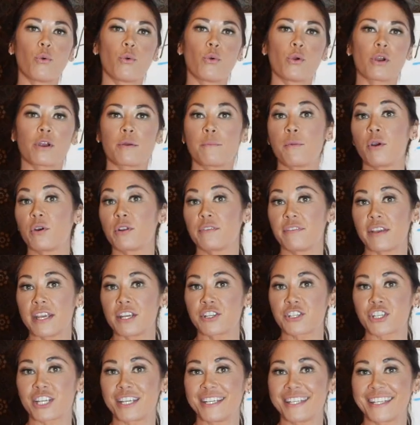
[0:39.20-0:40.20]
or
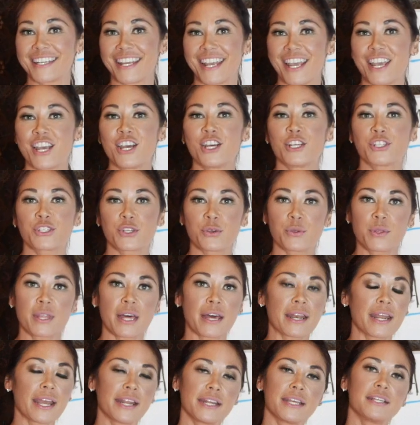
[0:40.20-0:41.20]
motivation, so
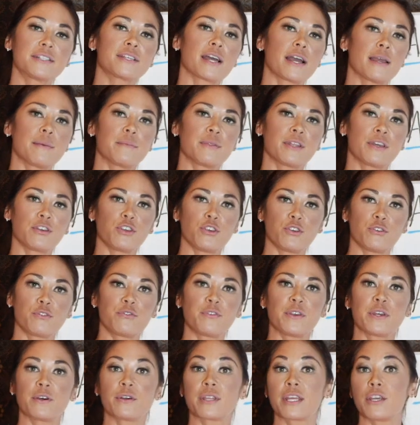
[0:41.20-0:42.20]
that anytime that you
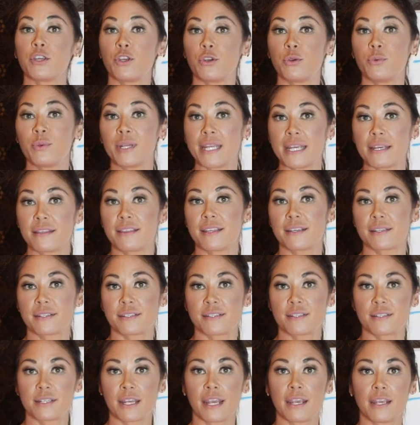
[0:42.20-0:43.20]
feel that you need this
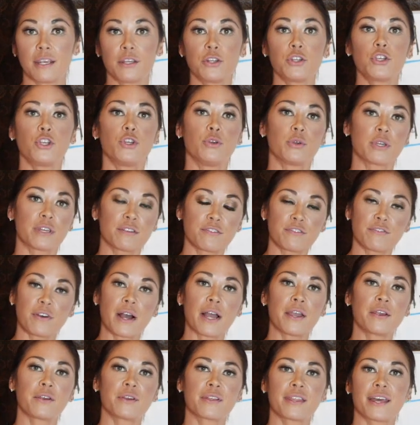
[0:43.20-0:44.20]
state, you can
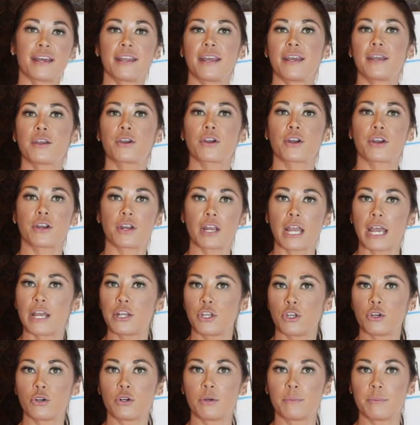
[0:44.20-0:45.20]
fire that anchor
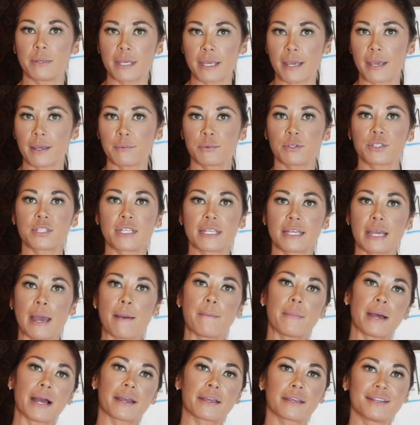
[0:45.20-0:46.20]
and you'll be able to
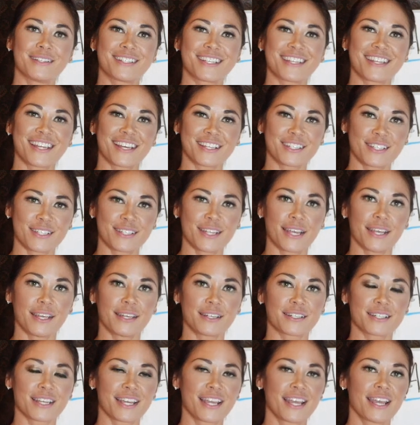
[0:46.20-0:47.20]
get back into that
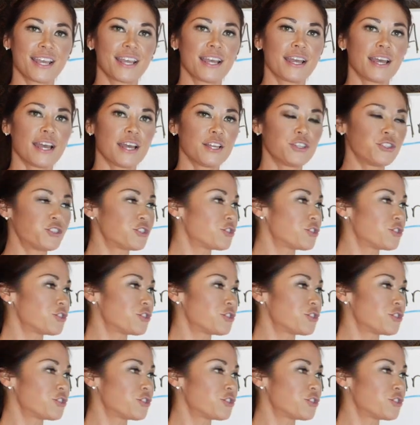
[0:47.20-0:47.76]
state. And